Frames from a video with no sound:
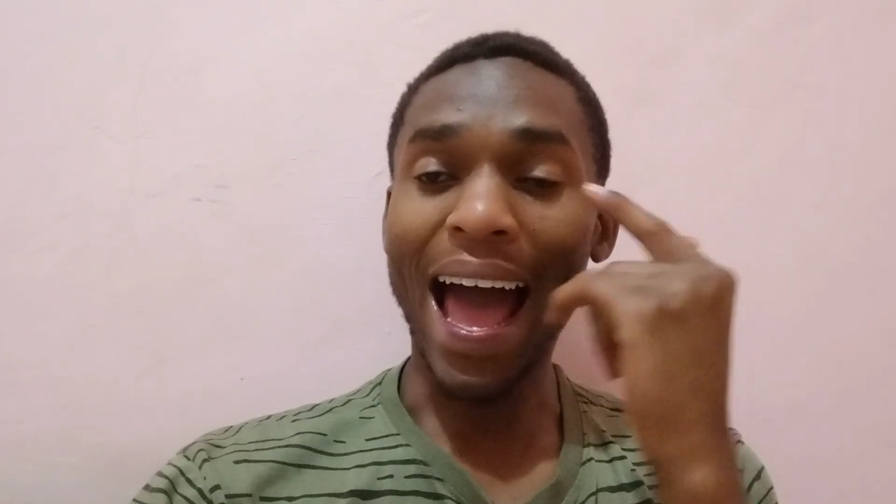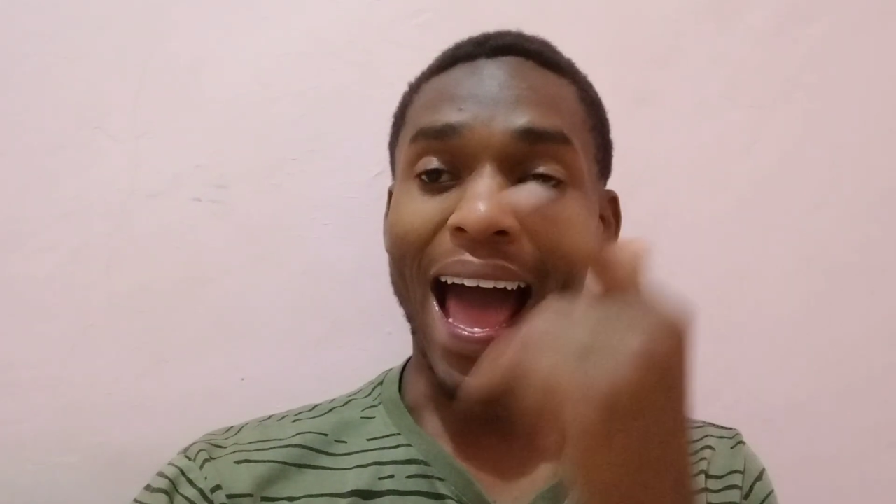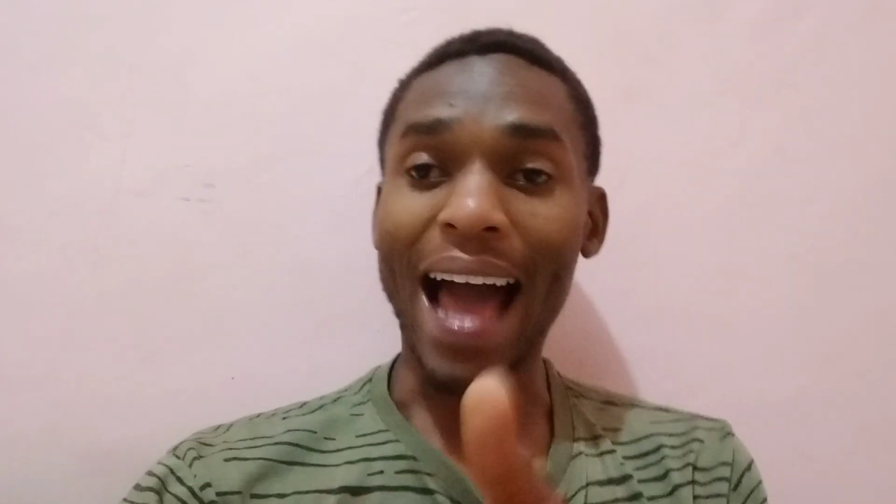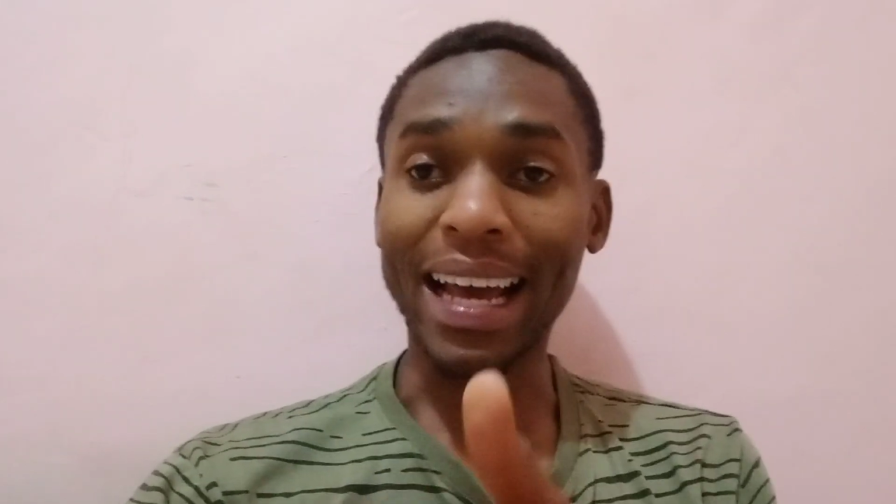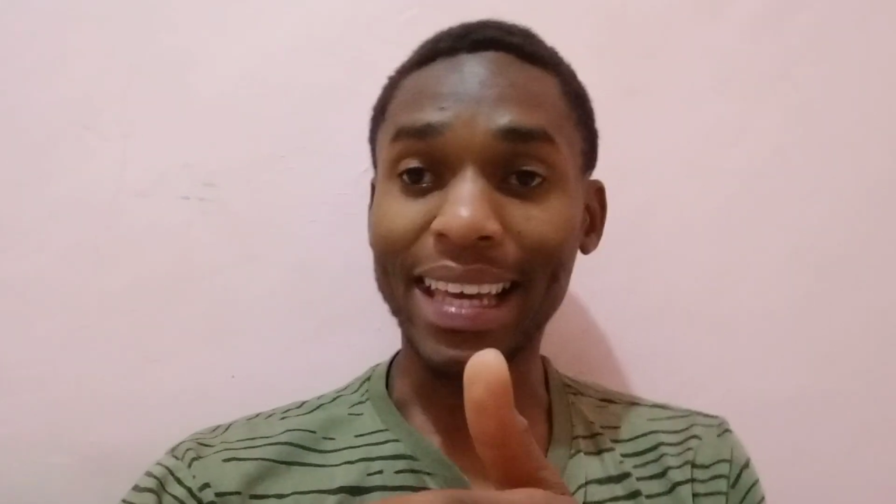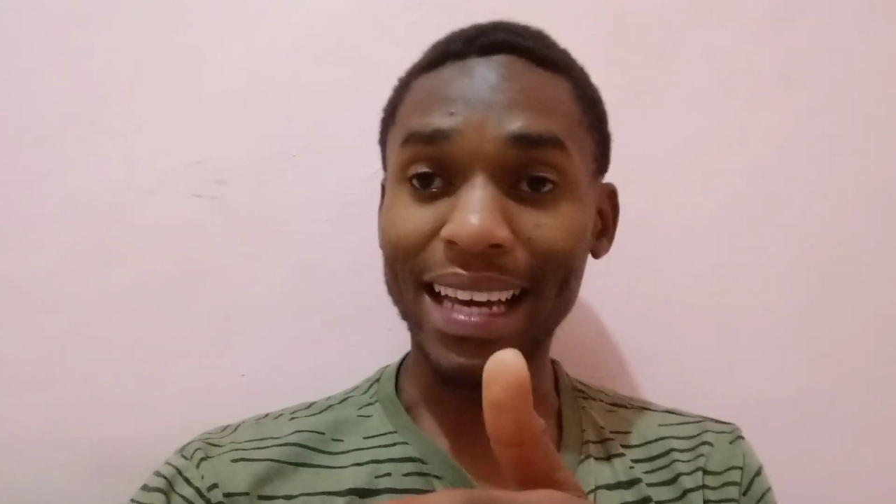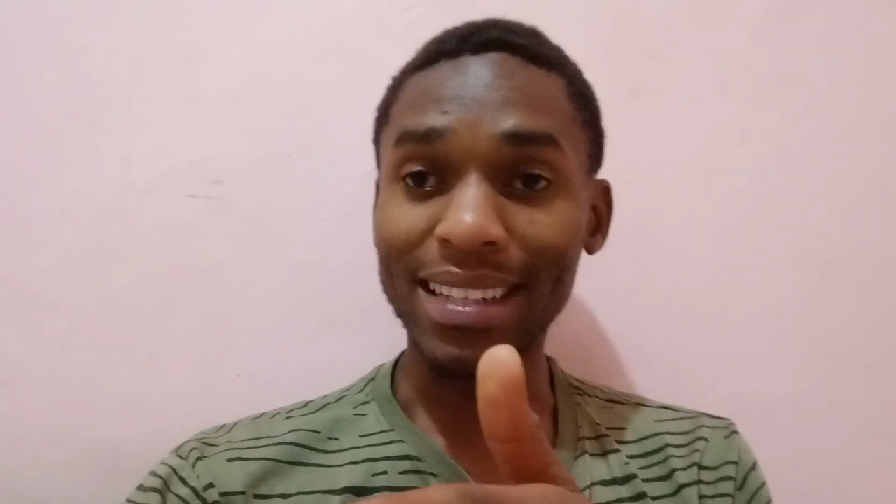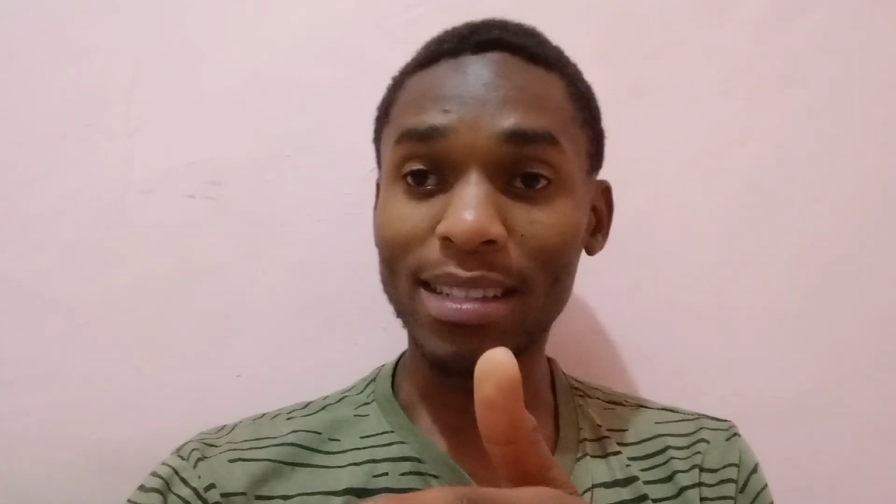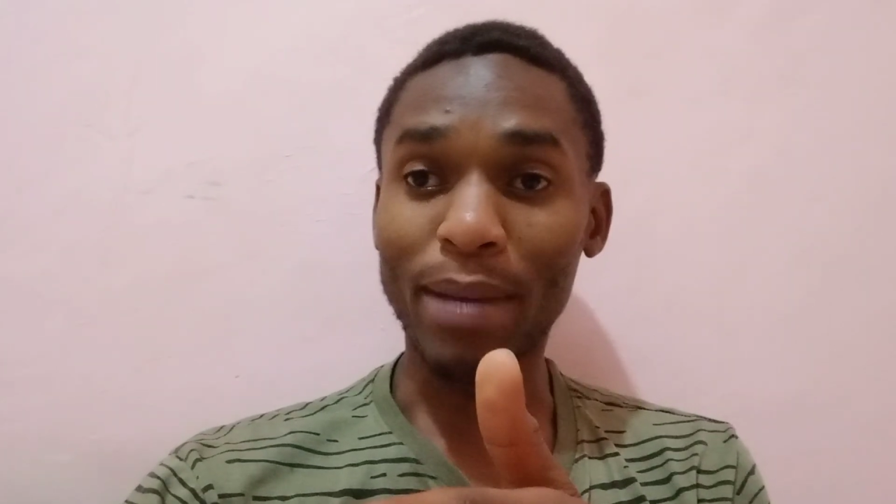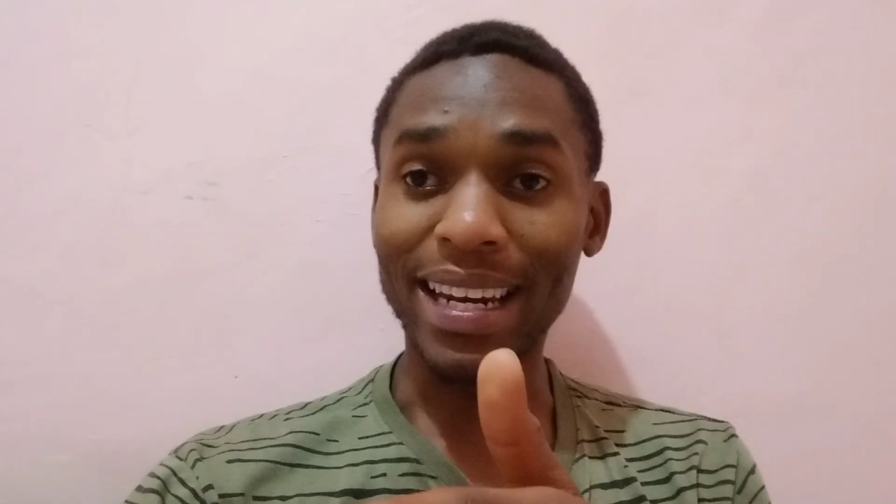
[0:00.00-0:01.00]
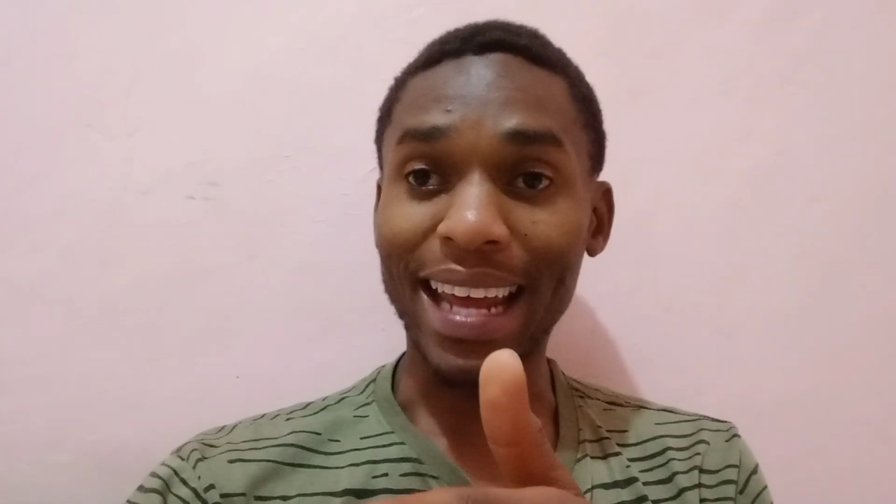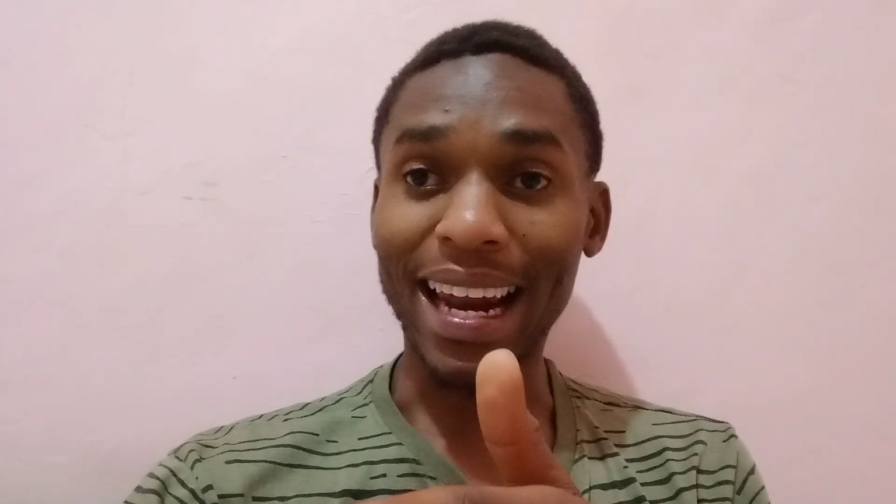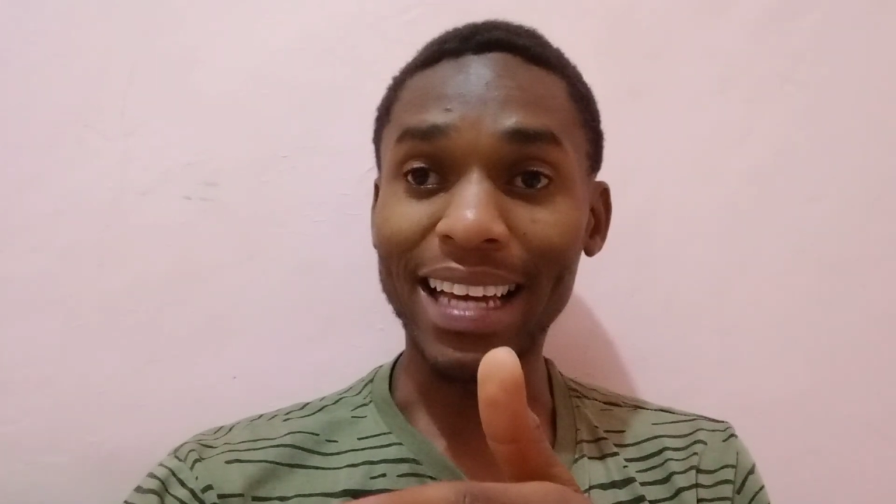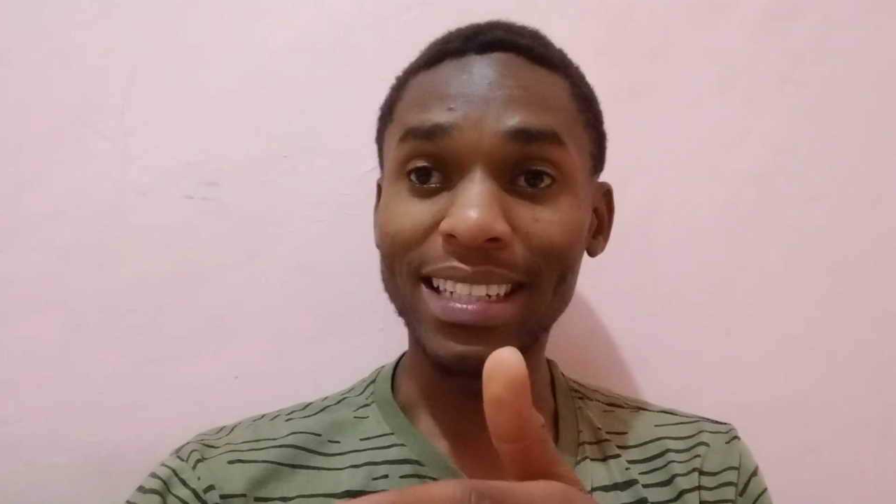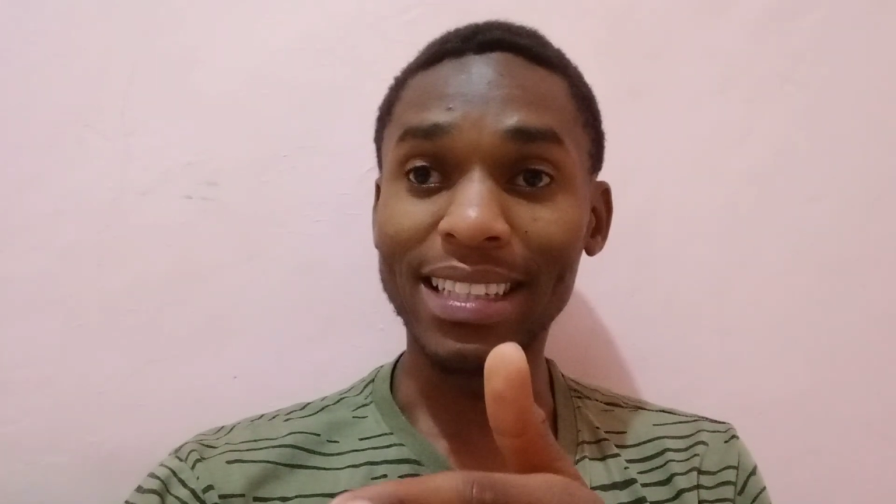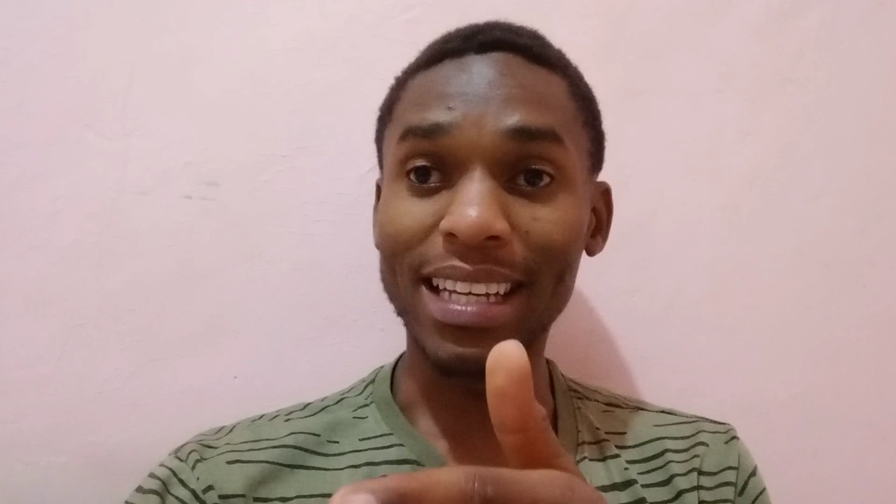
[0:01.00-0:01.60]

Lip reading: against my direction,